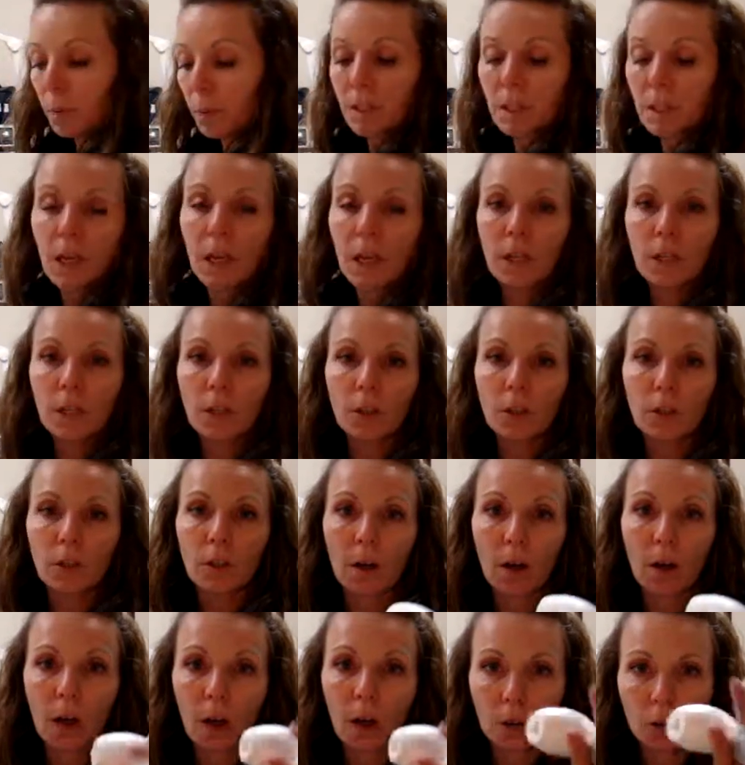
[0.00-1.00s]

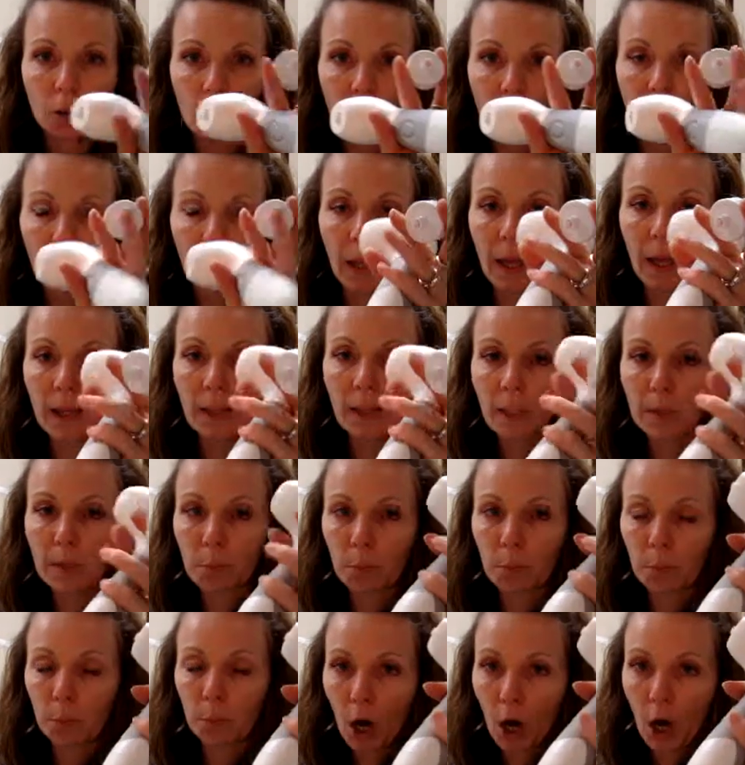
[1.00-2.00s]
particular
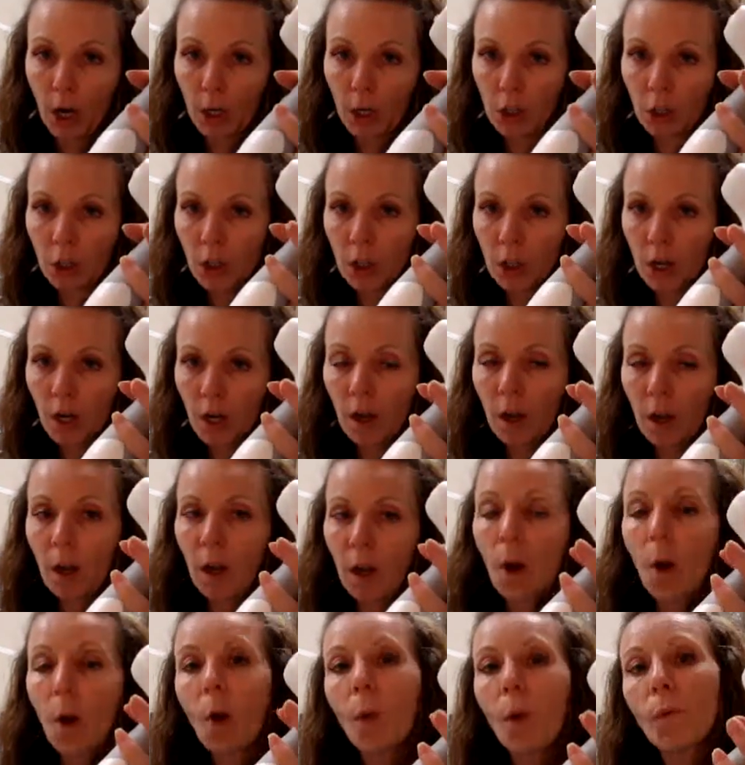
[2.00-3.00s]
UltraCleanse brush
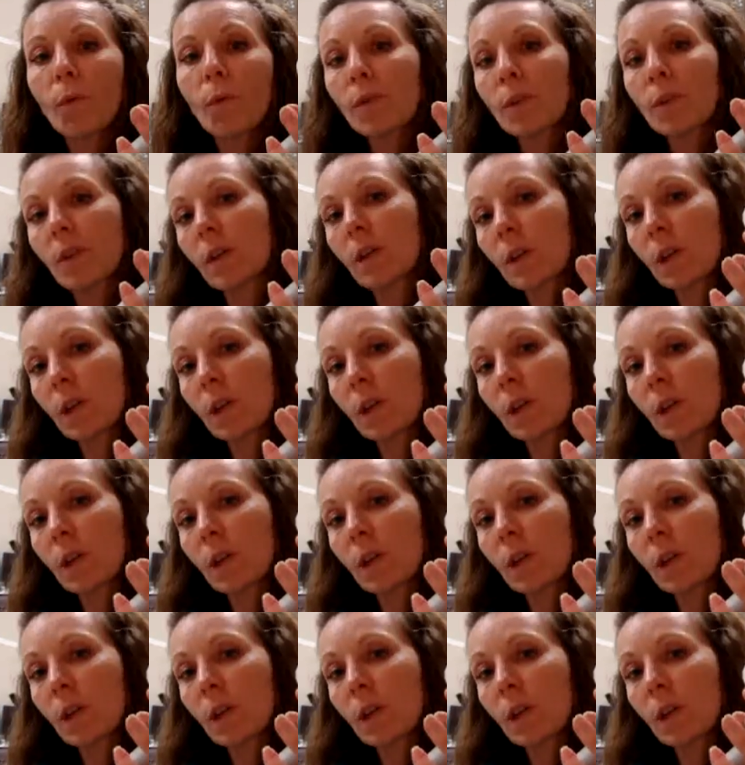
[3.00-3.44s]
over the